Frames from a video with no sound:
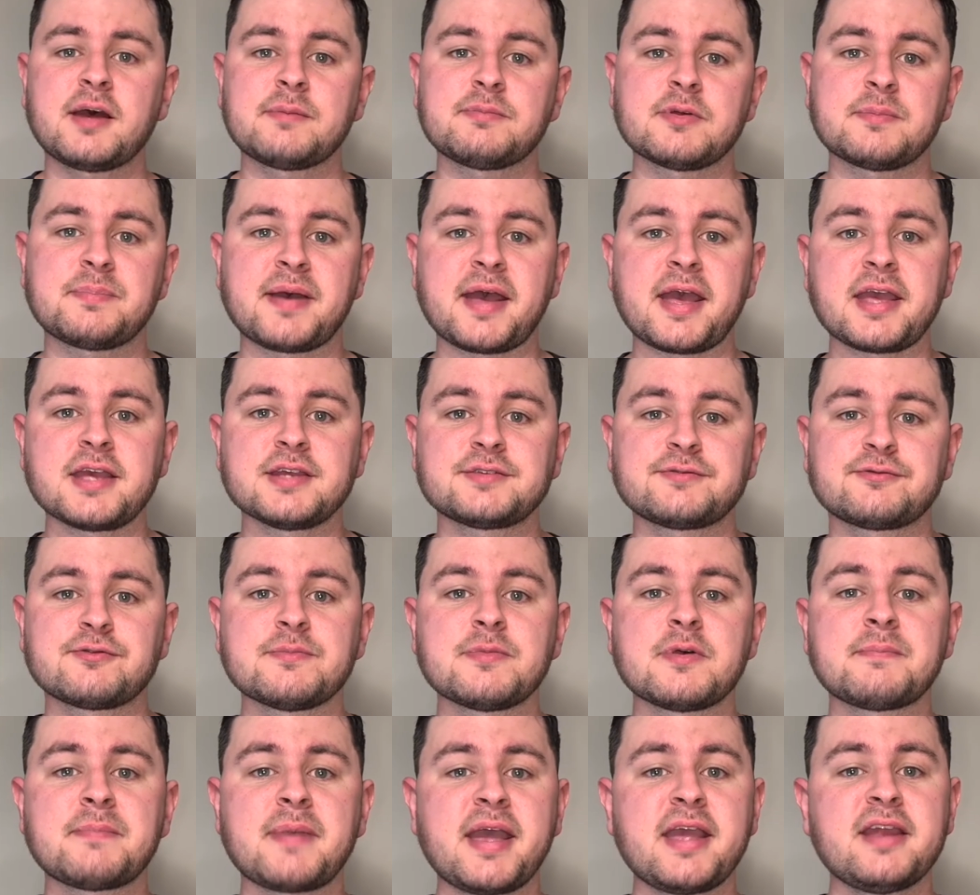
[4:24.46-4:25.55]
up the pace from
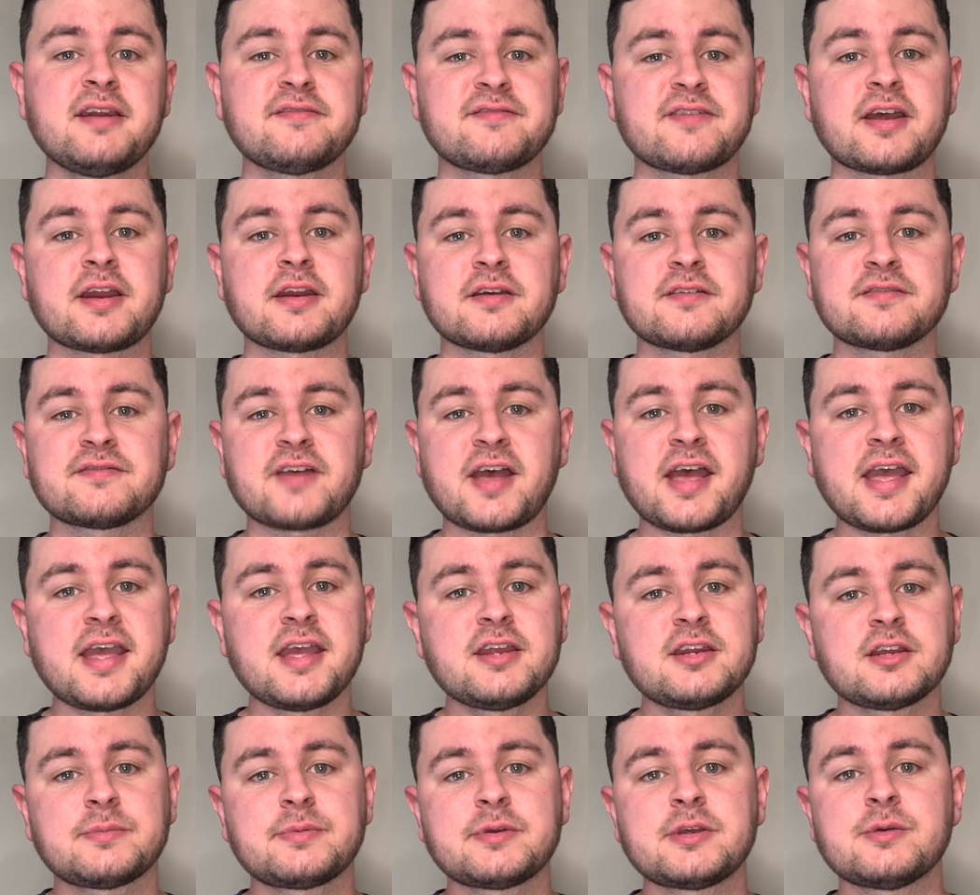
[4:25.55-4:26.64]
the main event of
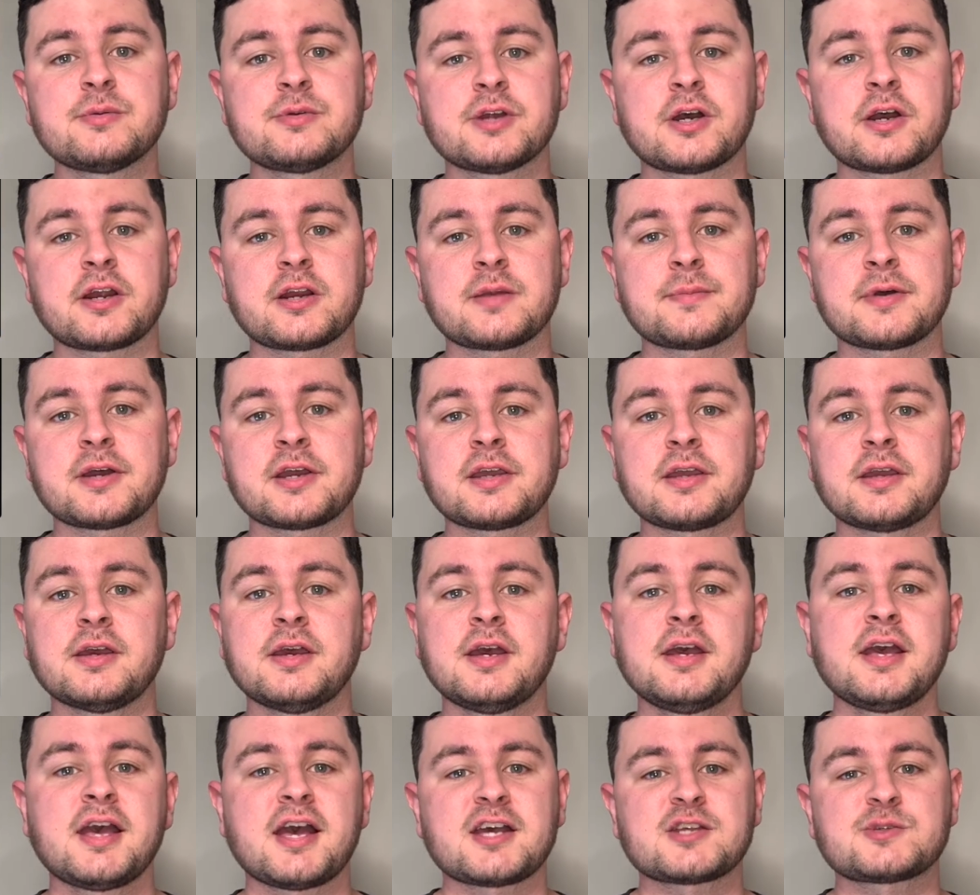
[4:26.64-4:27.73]
AEW Dynamite,
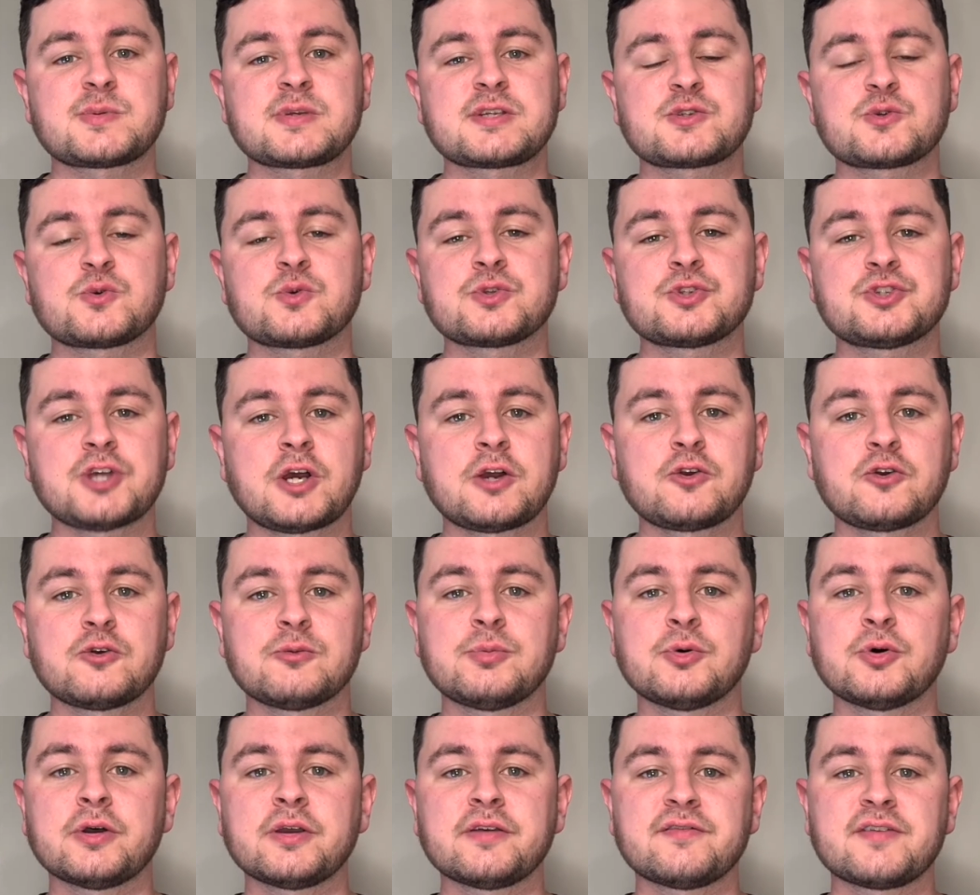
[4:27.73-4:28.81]
as we saw Jungle
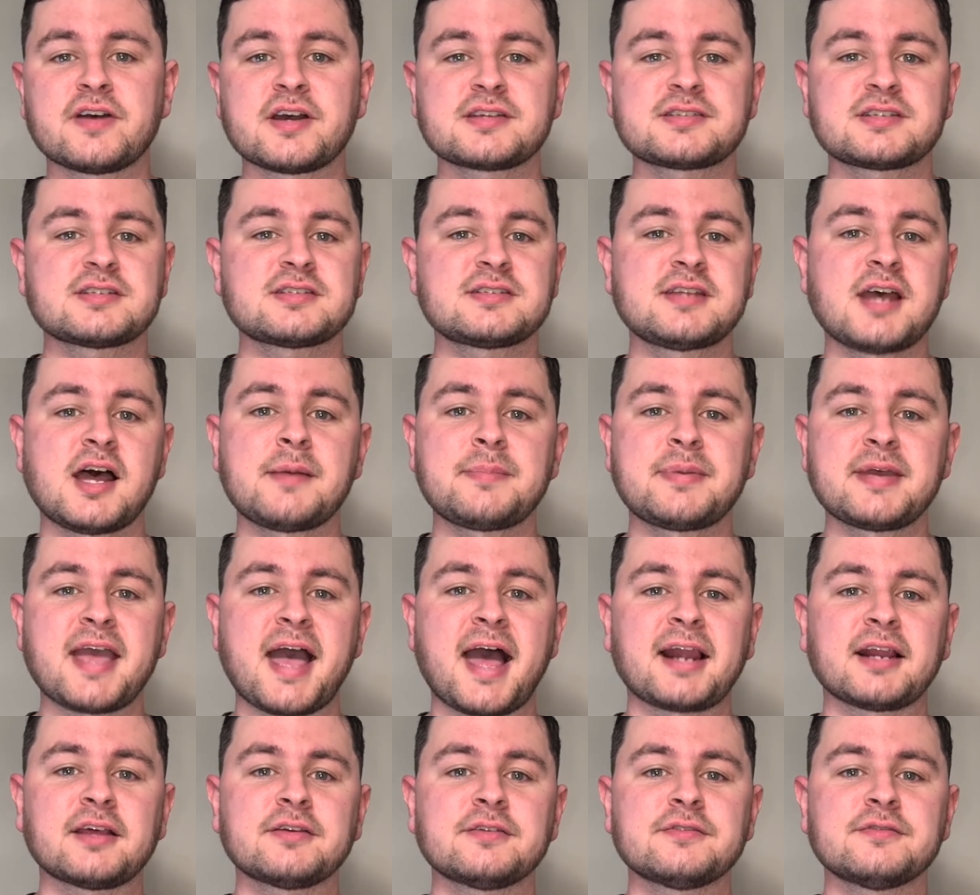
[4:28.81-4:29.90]
Boy versus Darby
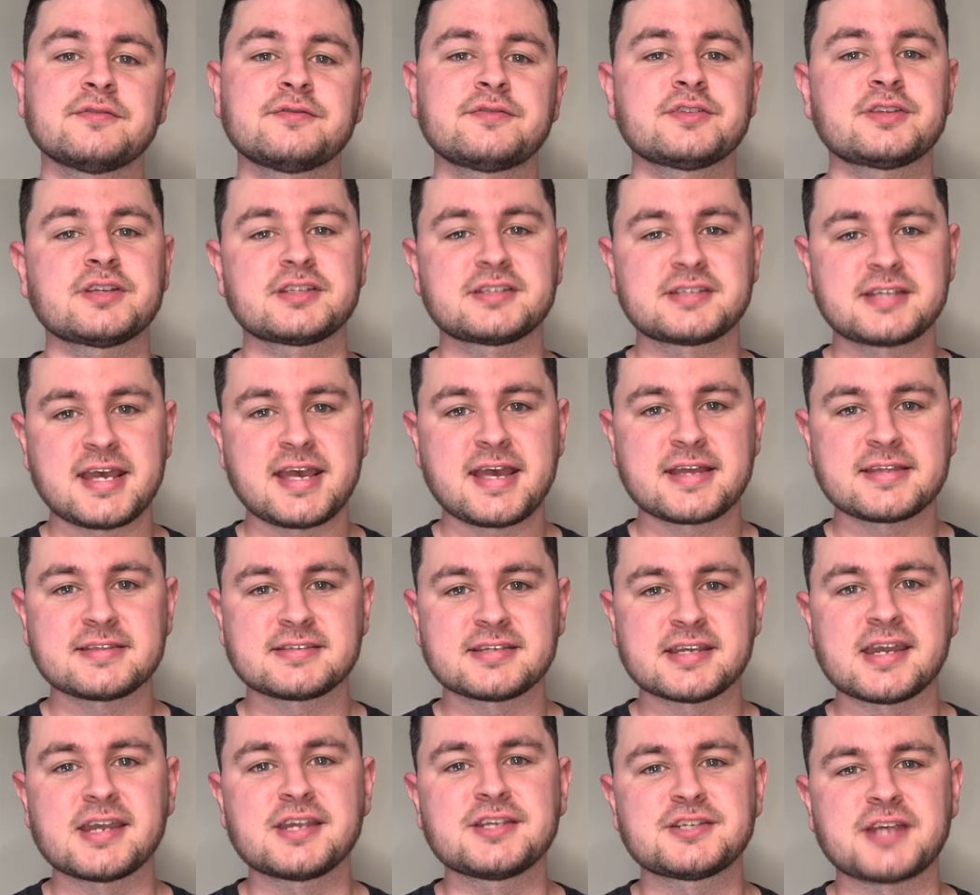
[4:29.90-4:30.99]
Allin for the
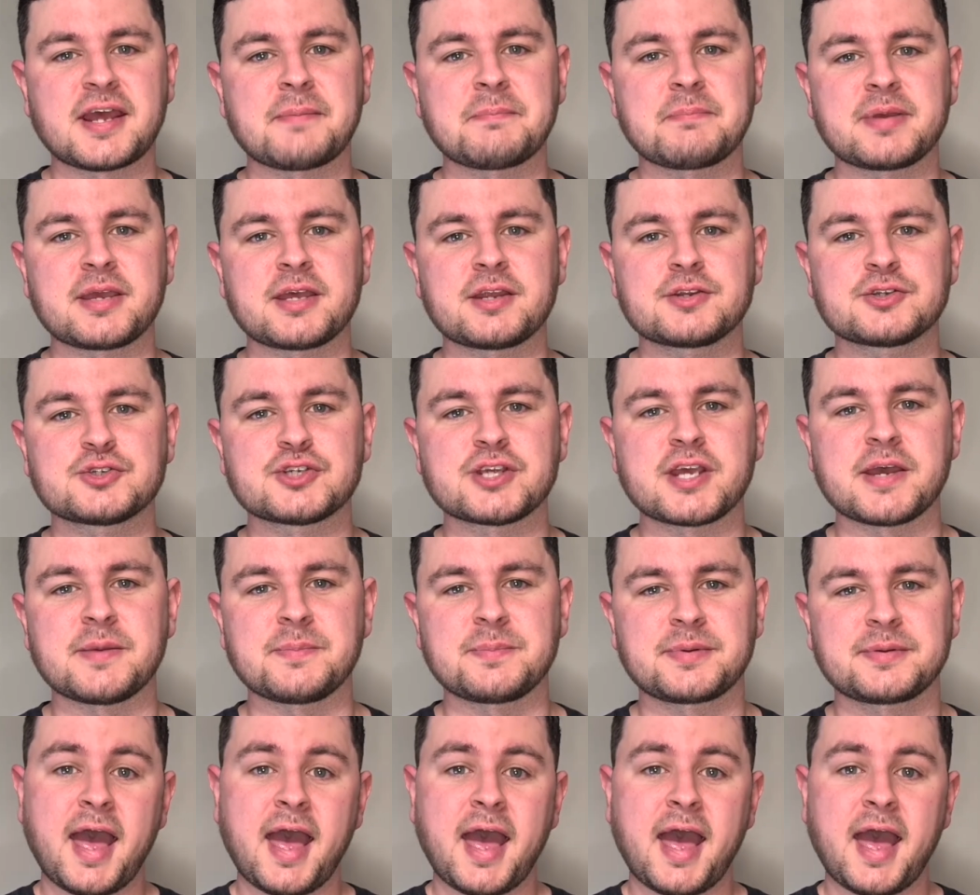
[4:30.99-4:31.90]
TNT Championship.